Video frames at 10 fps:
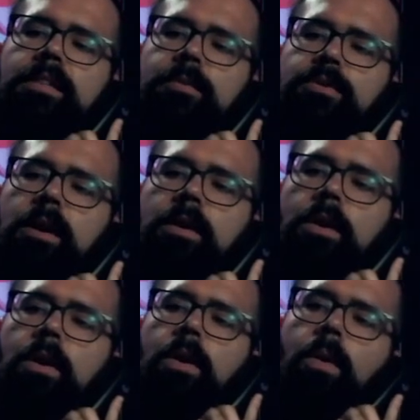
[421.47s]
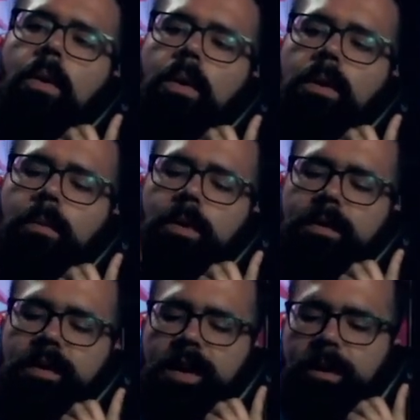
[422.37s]
SIP trunk or one
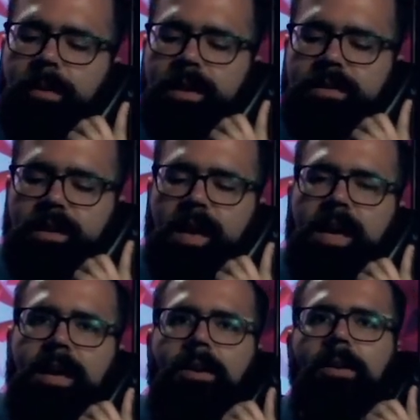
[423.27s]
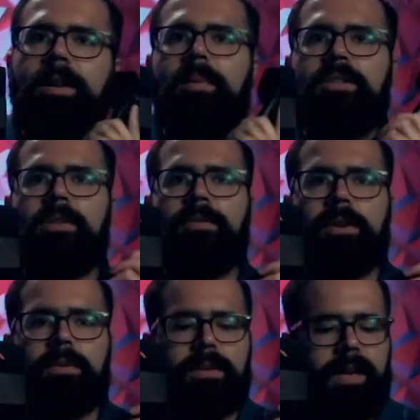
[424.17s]
of the gateways I had already mentioned for
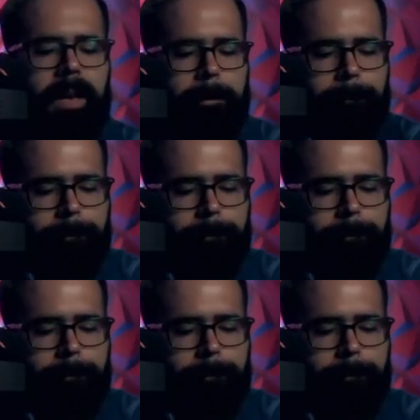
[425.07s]
you today.